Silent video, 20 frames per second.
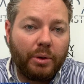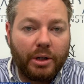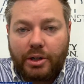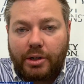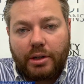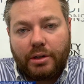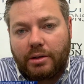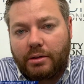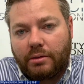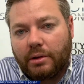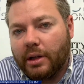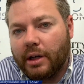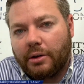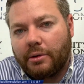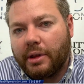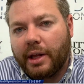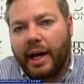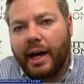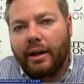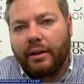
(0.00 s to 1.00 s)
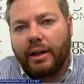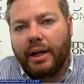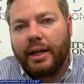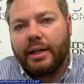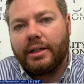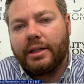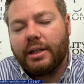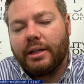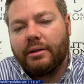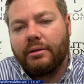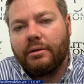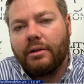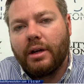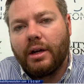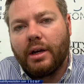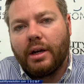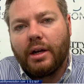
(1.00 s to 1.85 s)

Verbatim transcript: which is literally outlined in